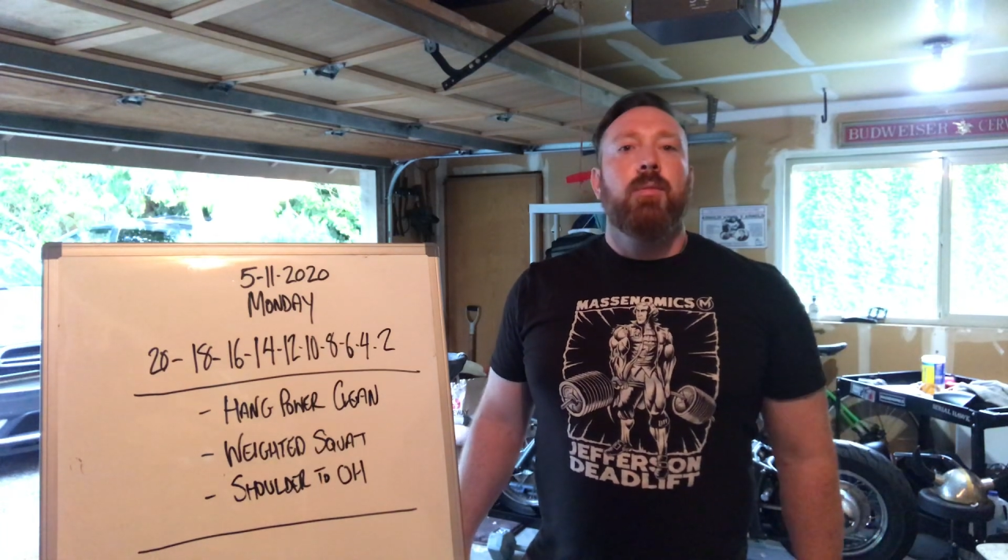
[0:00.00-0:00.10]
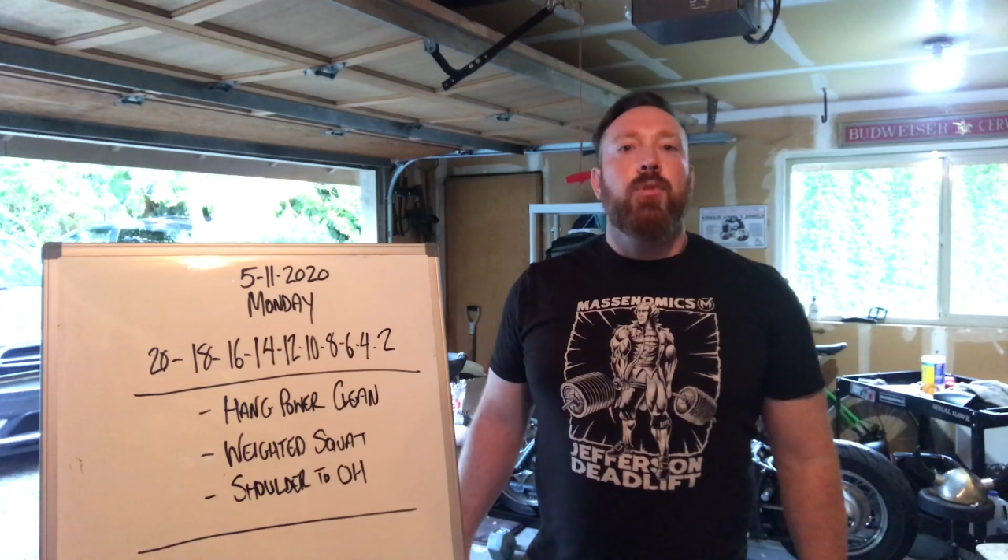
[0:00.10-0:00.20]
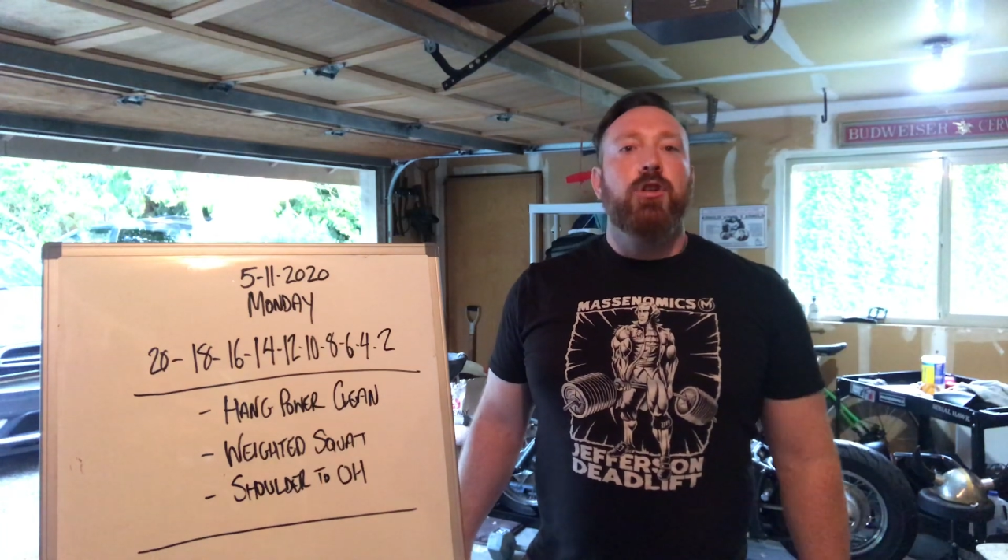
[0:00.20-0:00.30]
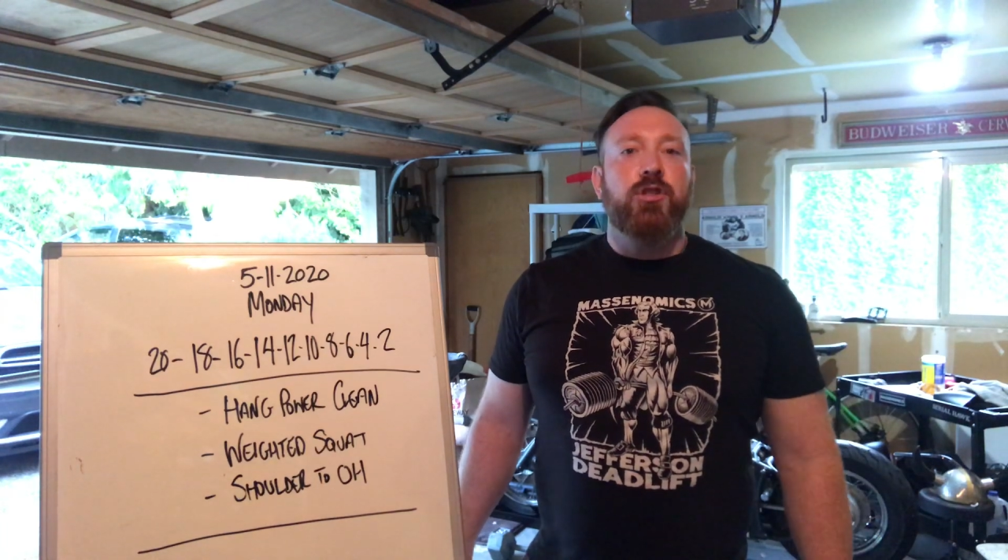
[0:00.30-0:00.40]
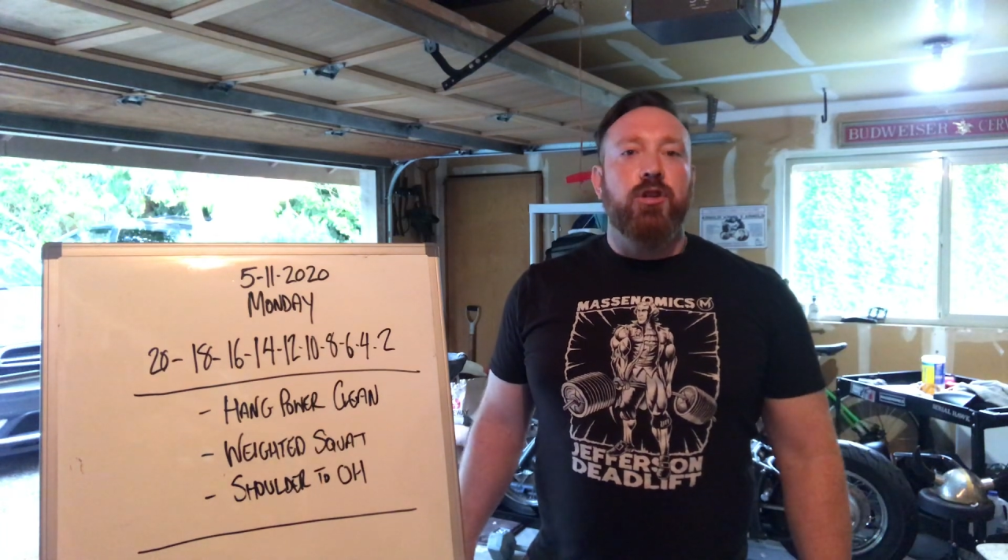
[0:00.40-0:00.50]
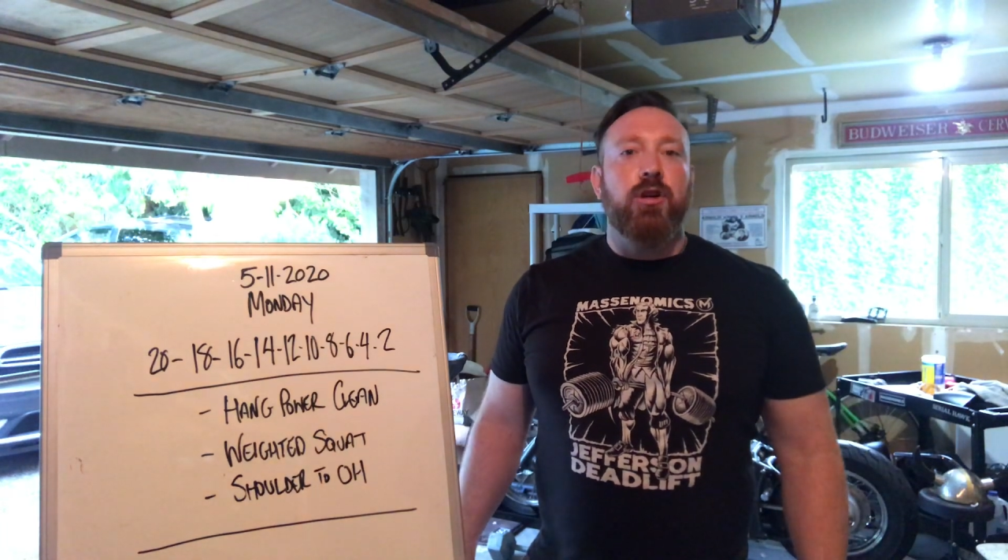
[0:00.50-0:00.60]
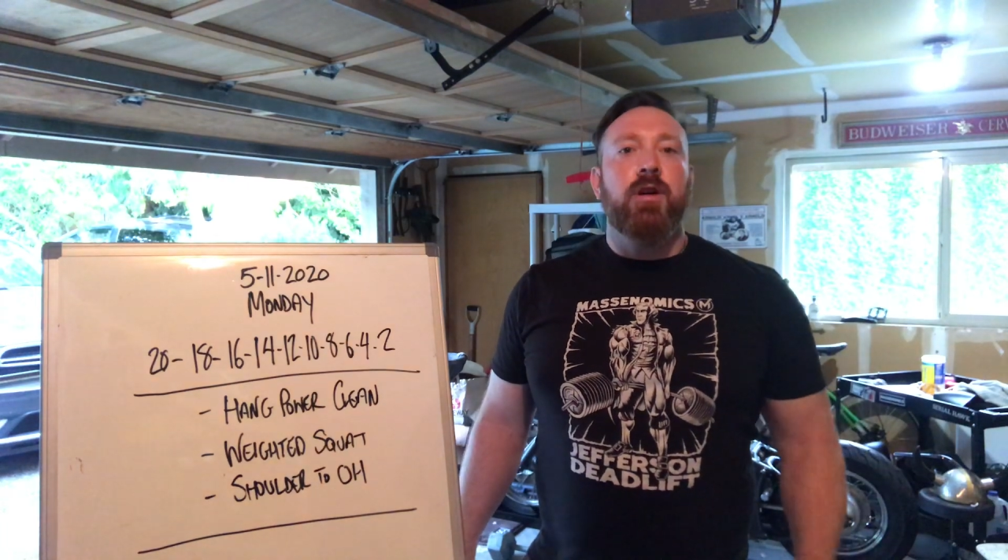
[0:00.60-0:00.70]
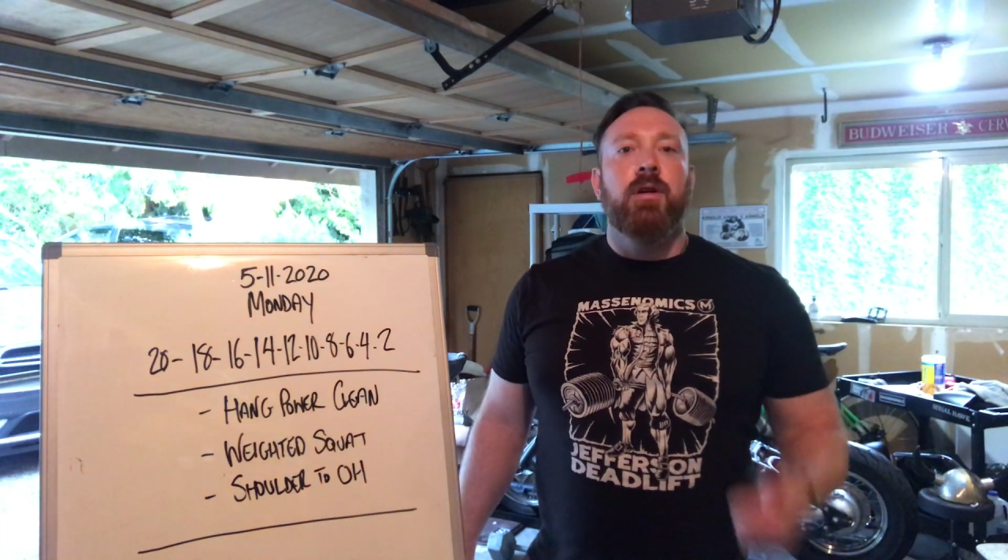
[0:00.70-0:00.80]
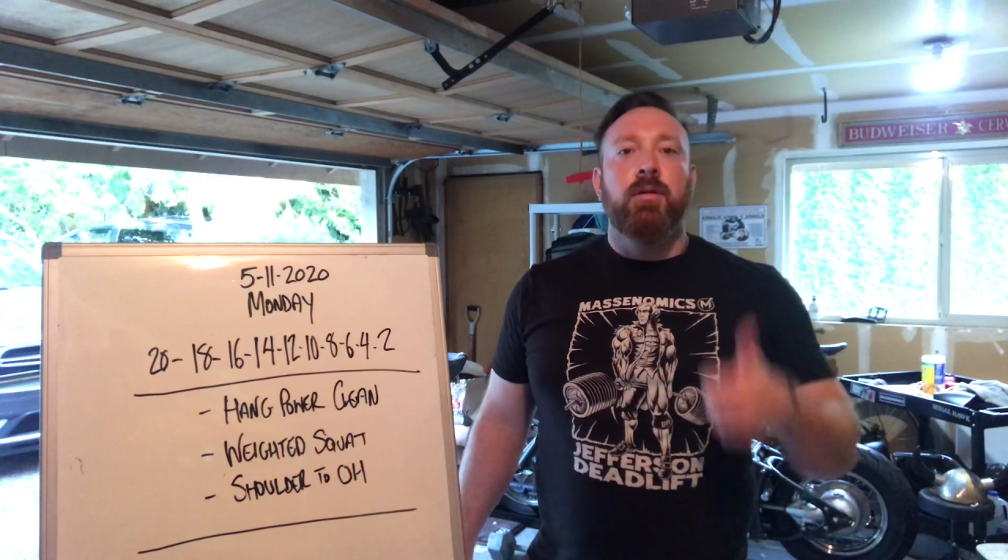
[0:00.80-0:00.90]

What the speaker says: Push jerk,